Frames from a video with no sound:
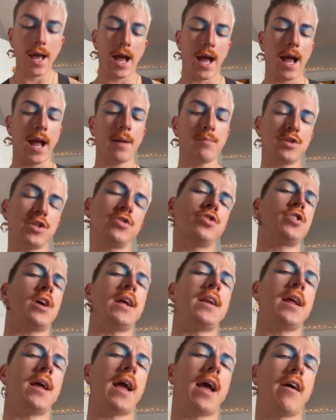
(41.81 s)
I'm just trying
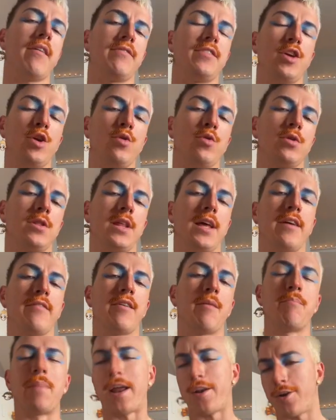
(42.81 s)
to have you live a
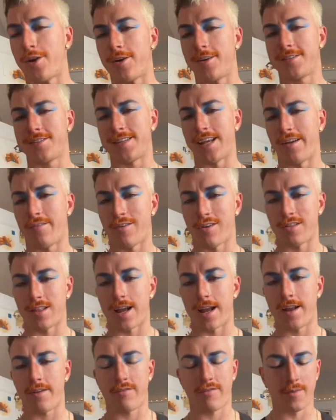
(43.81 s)
better, safer
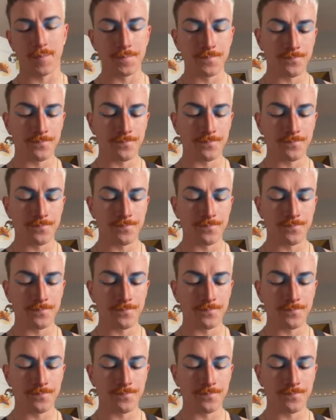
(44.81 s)
life.